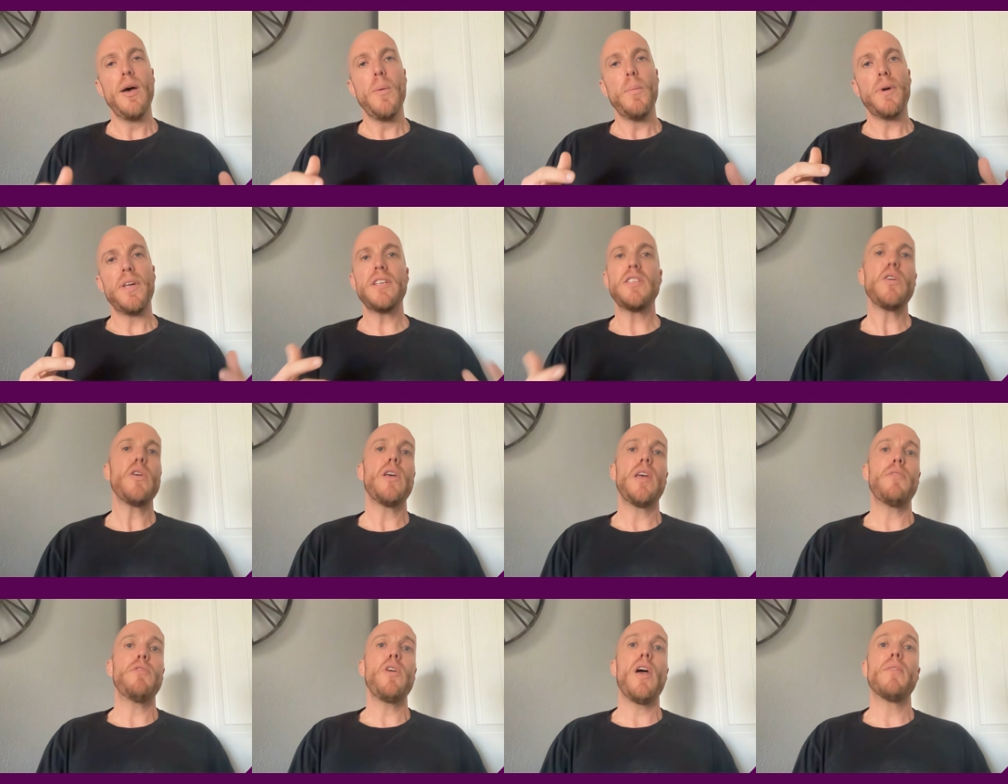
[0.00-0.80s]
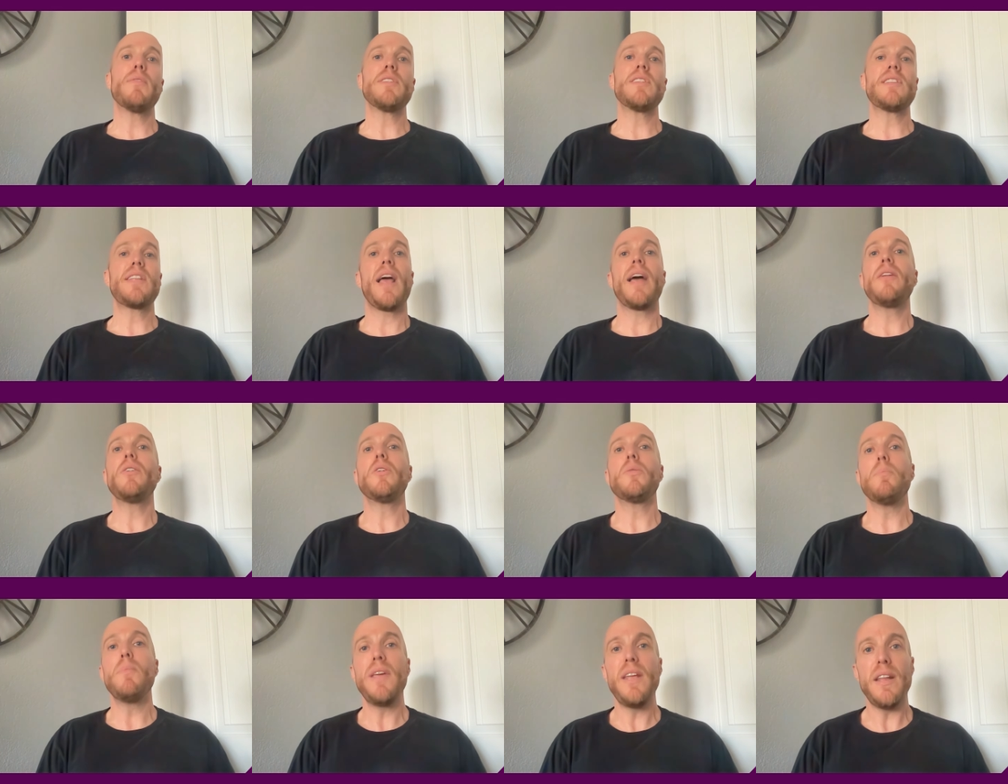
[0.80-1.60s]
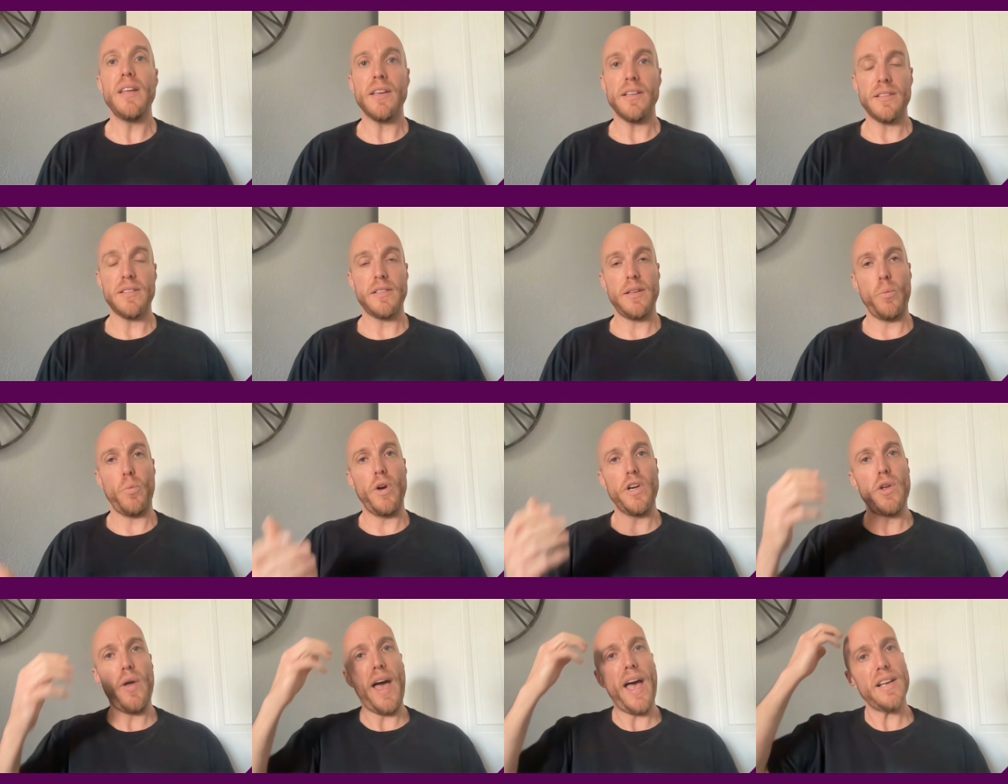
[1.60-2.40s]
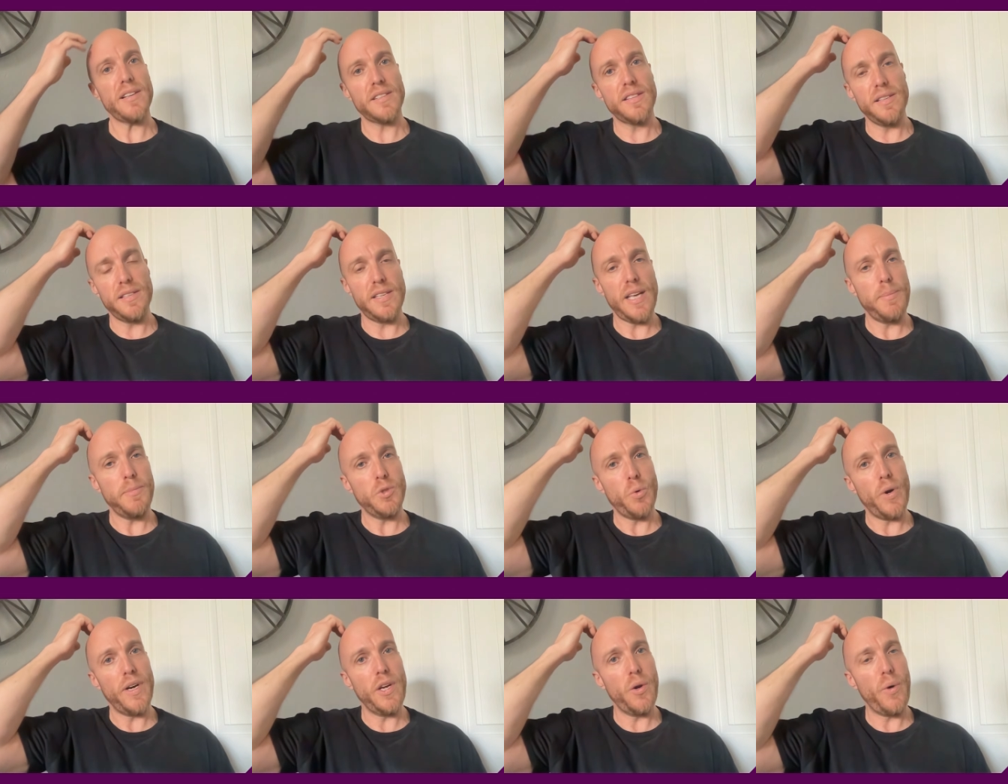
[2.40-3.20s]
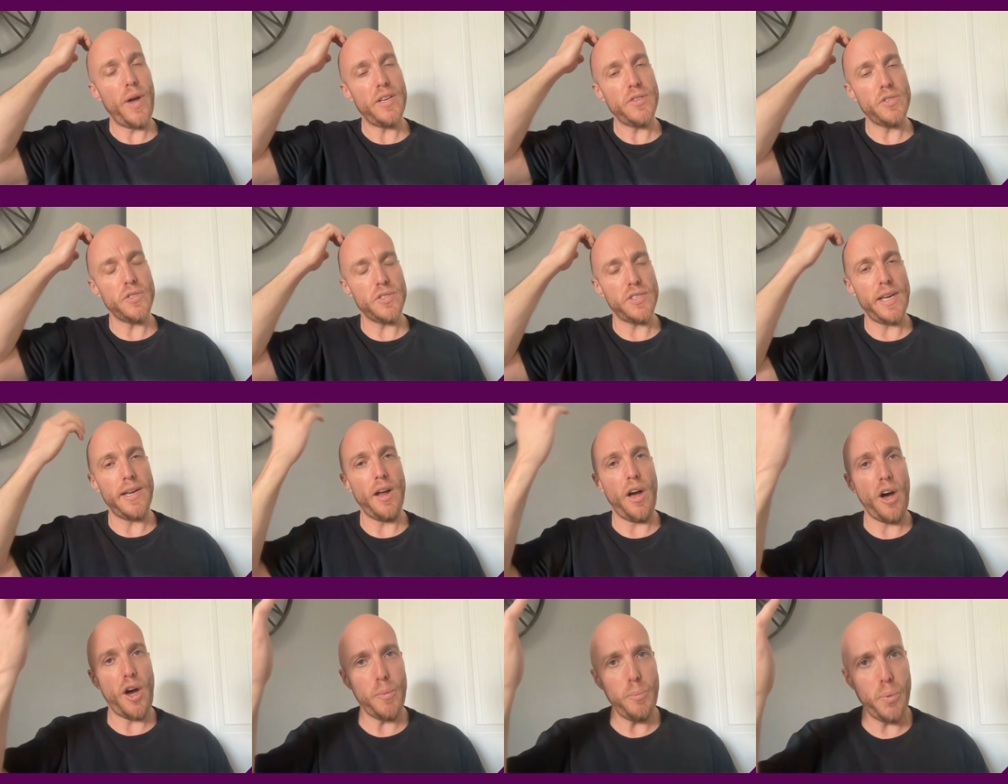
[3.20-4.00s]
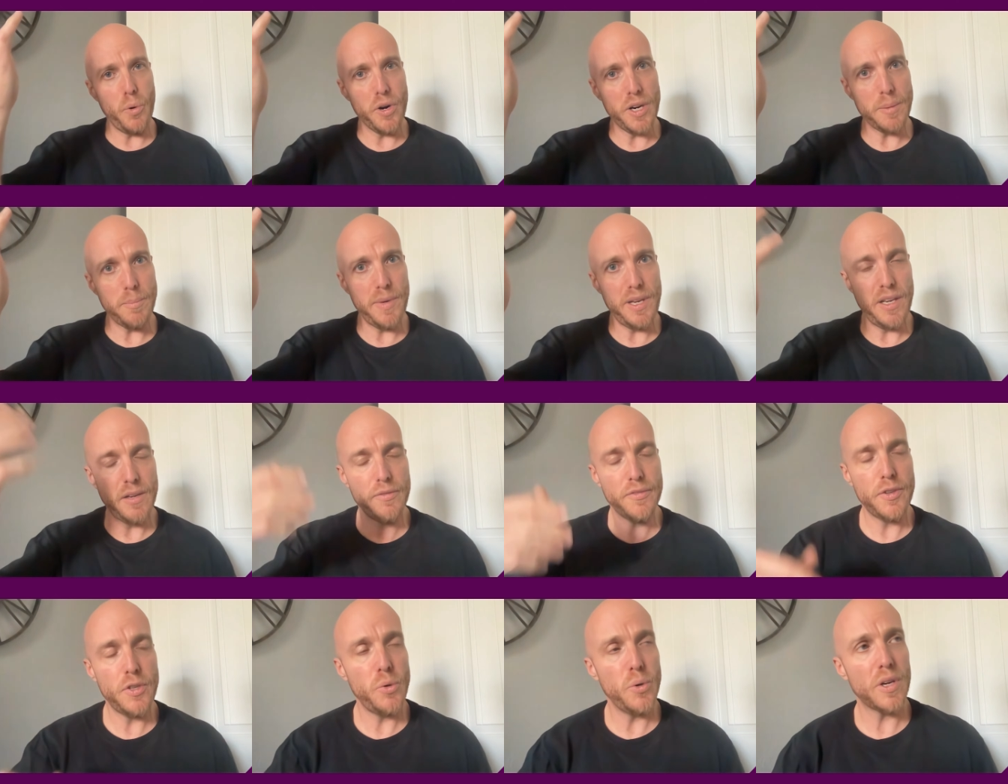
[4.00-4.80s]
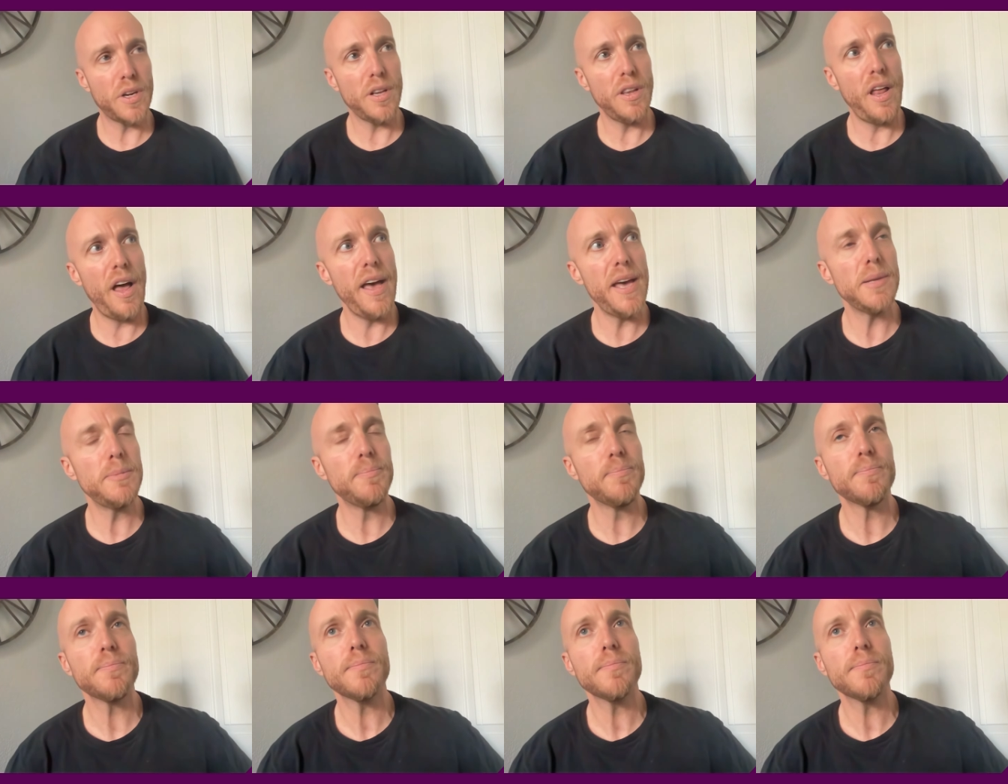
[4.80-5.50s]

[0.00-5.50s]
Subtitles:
but if you have standard meetings where you ask the same 20 questions, say an onboarding meeting to a client,